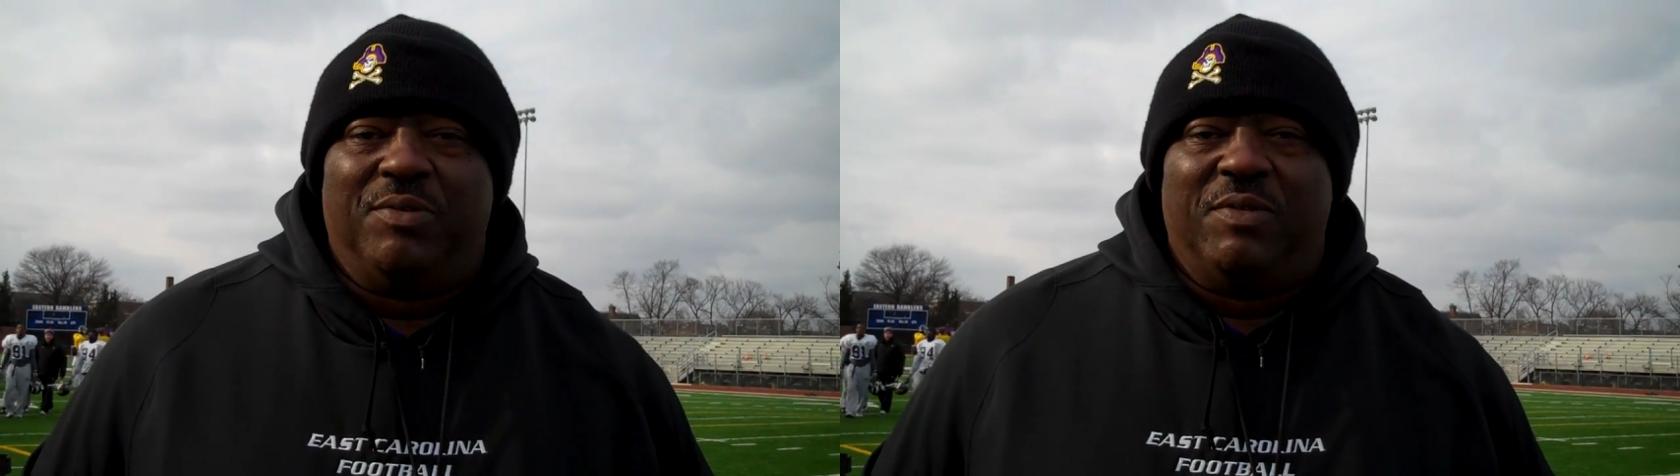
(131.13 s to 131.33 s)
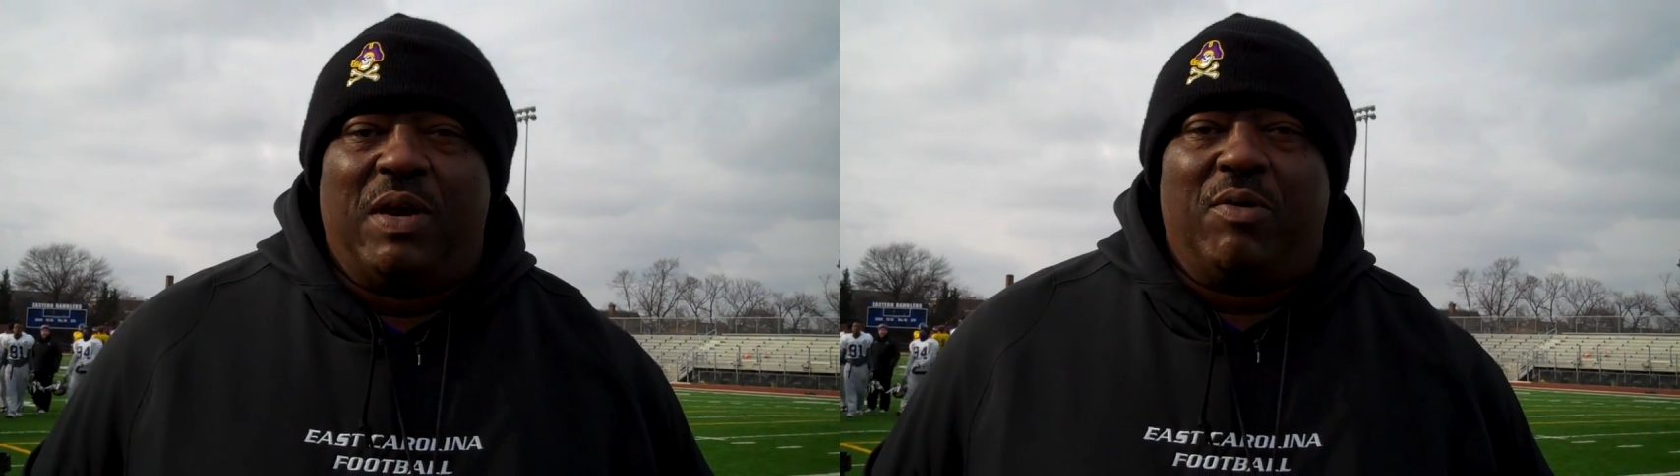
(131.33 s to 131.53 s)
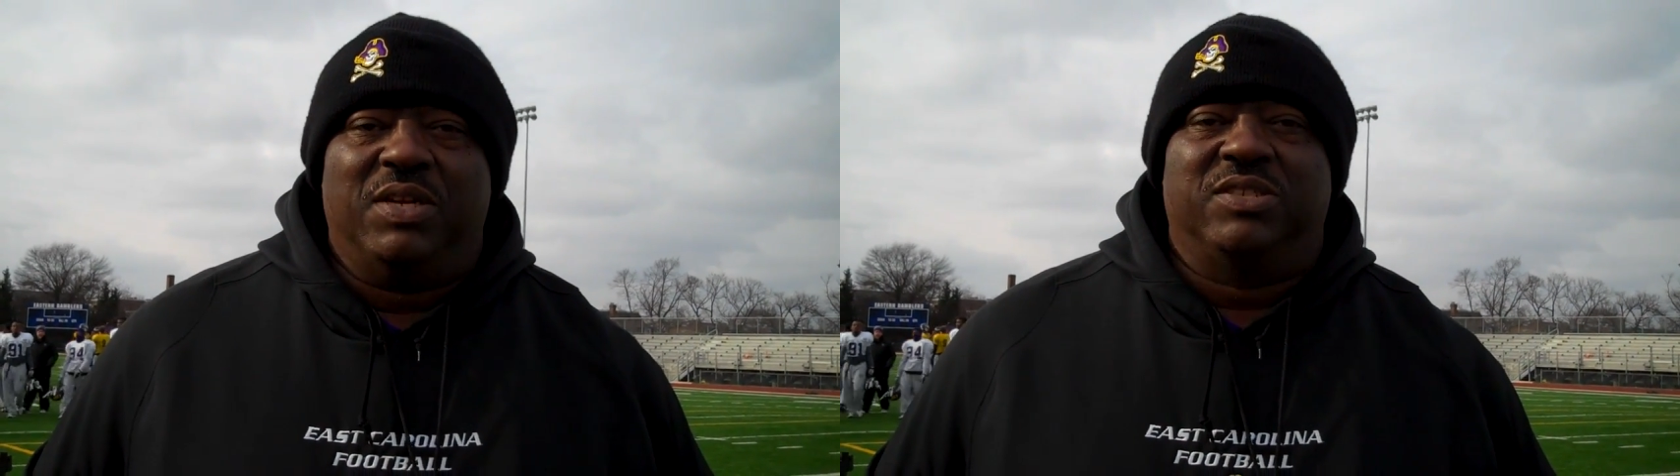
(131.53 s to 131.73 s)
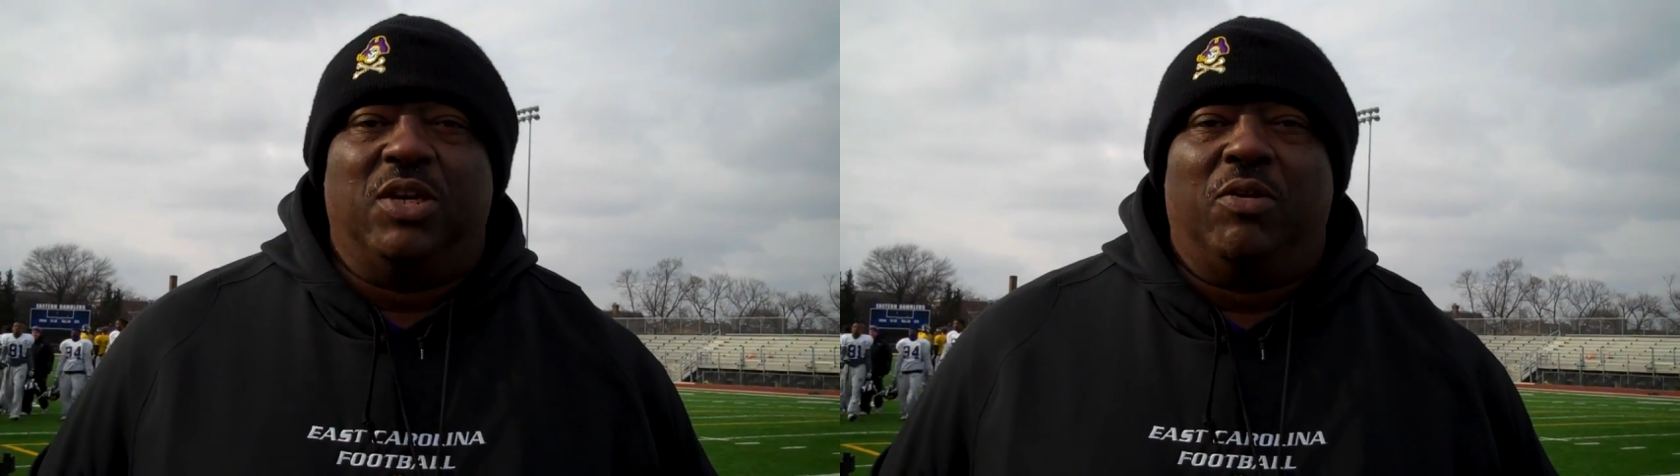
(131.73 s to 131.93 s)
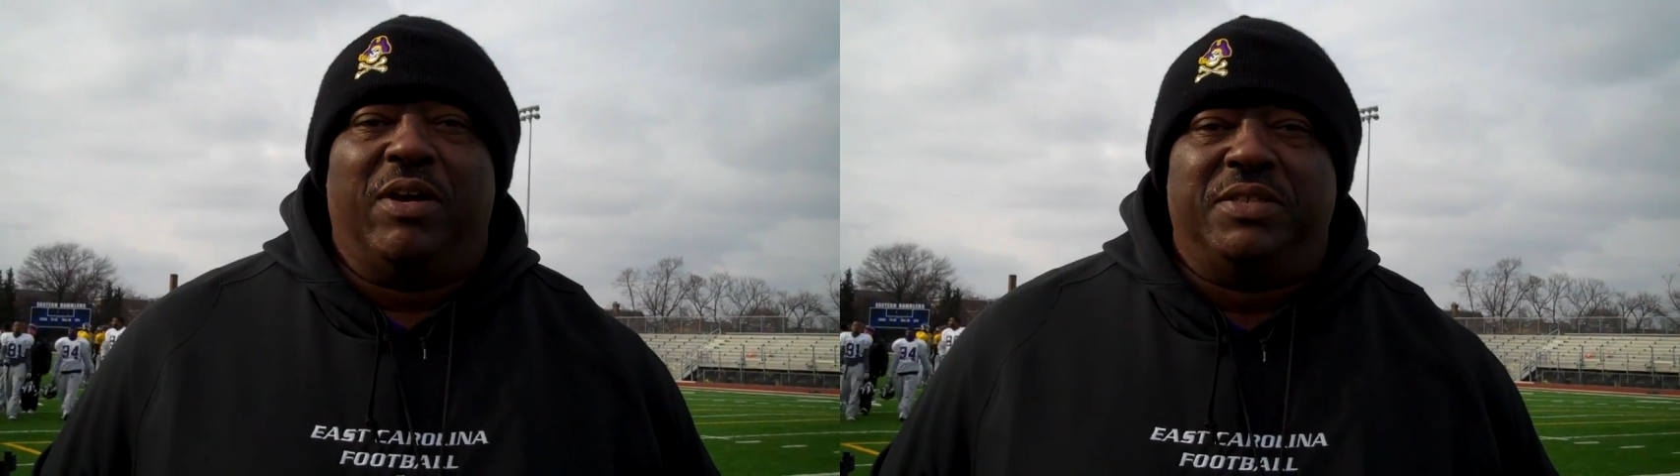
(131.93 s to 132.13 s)
We've already
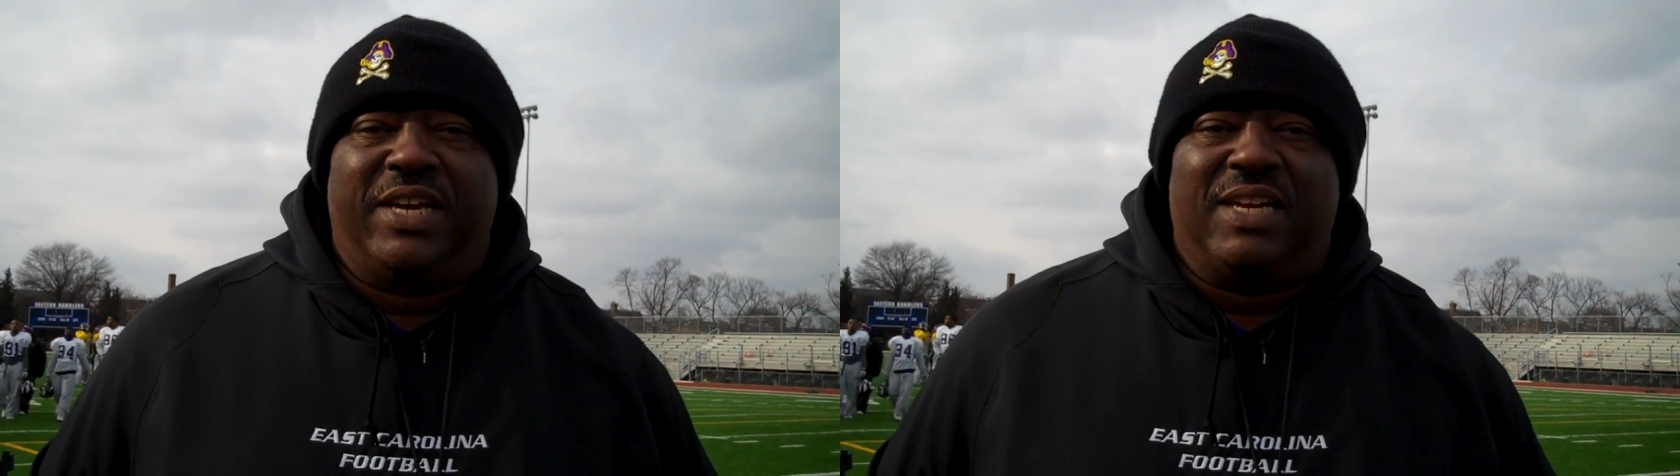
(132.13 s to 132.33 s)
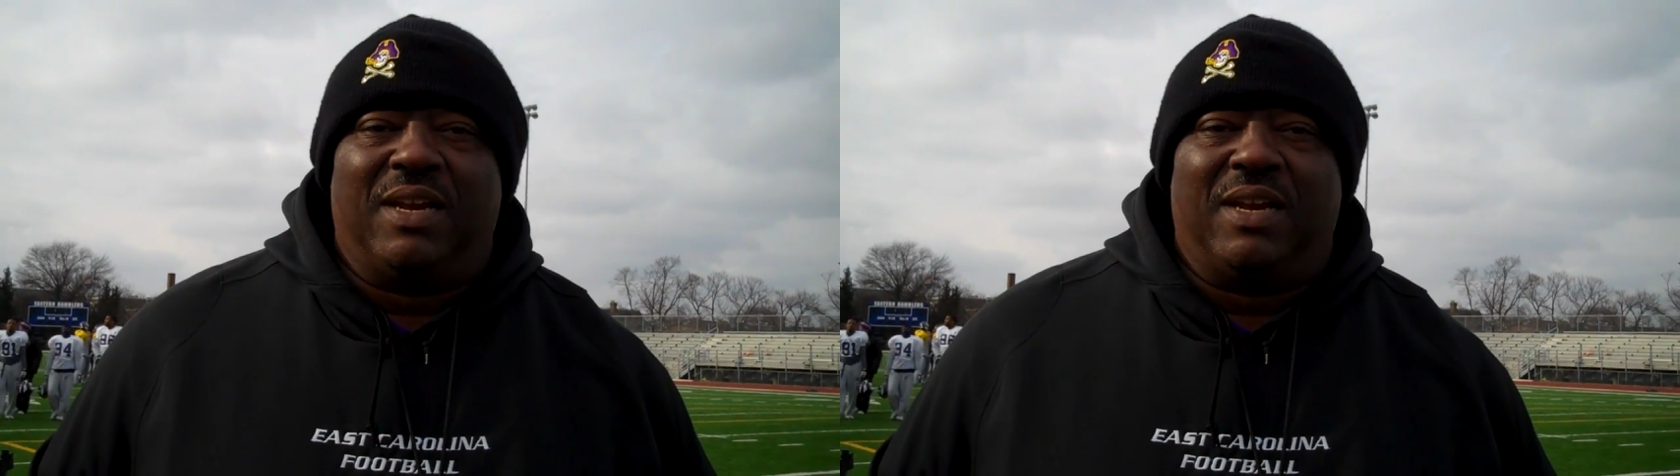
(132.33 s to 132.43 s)
sold our ticket